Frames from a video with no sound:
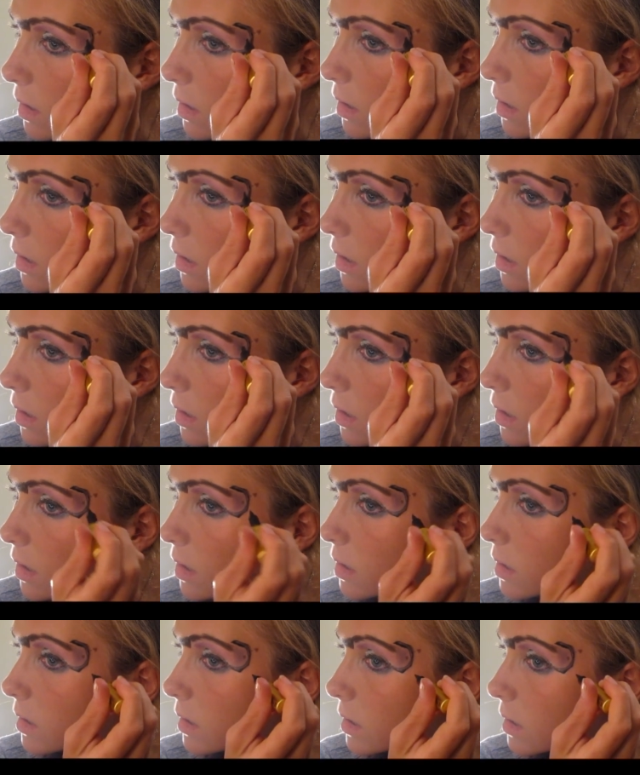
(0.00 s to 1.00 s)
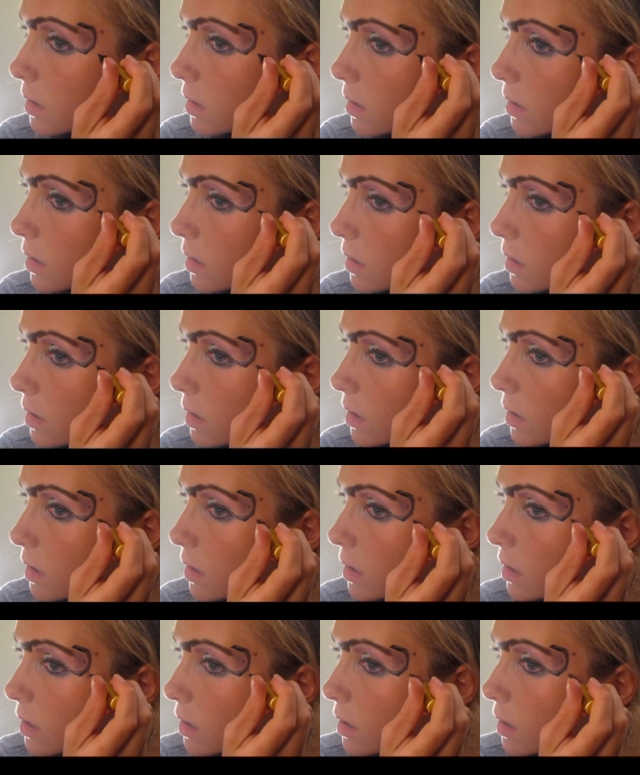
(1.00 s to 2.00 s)

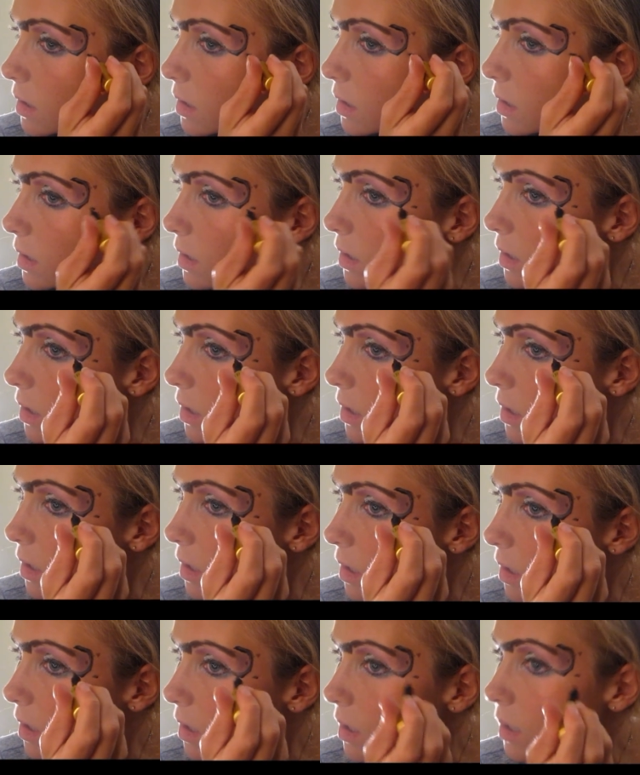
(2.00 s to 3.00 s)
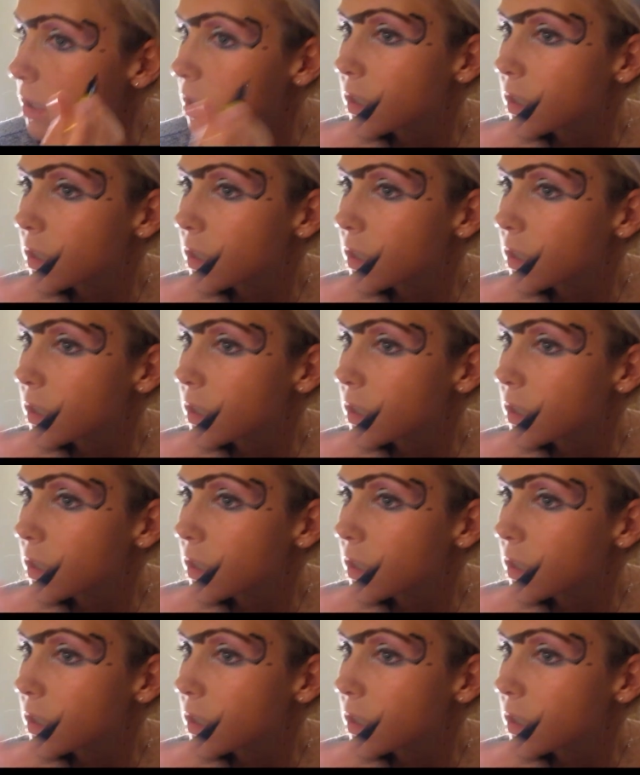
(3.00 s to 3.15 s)
[no speech]